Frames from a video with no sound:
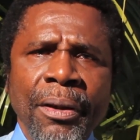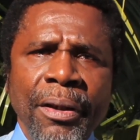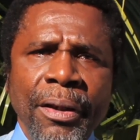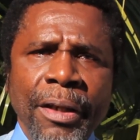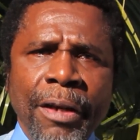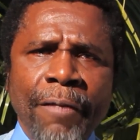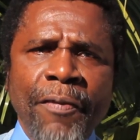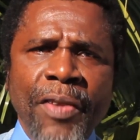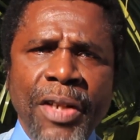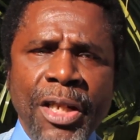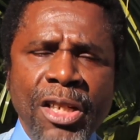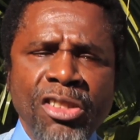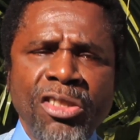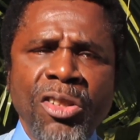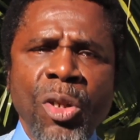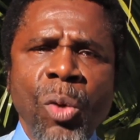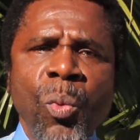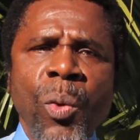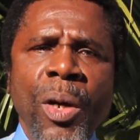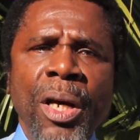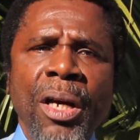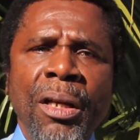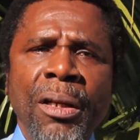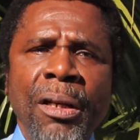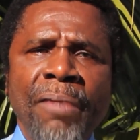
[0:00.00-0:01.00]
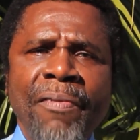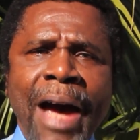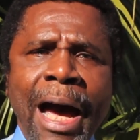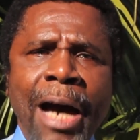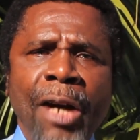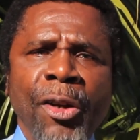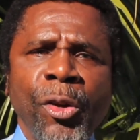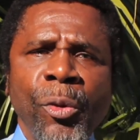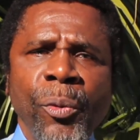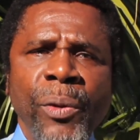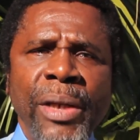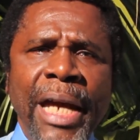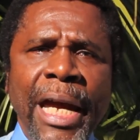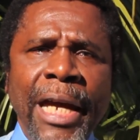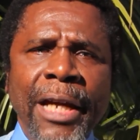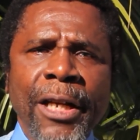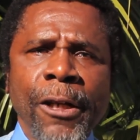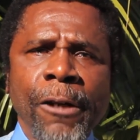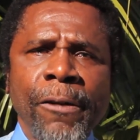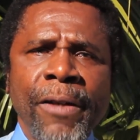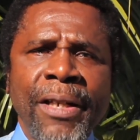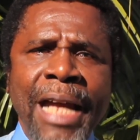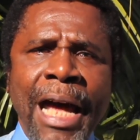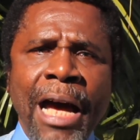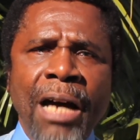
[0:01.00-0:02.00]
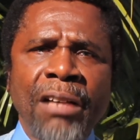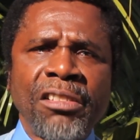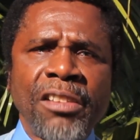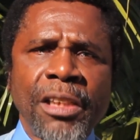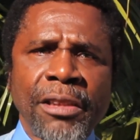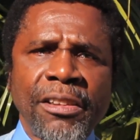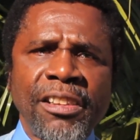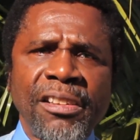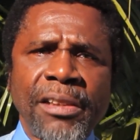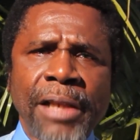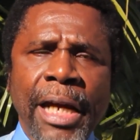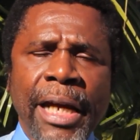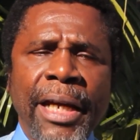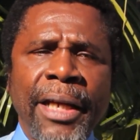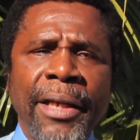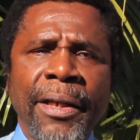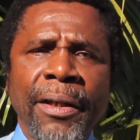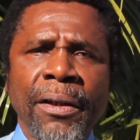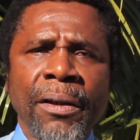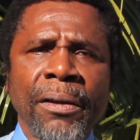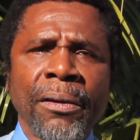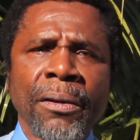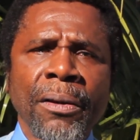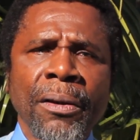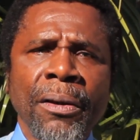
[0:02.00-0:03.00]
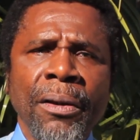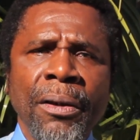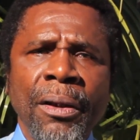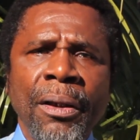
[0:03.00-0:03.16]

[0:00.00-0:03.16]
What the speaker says: If it is the will of our Creator and our Sustainer,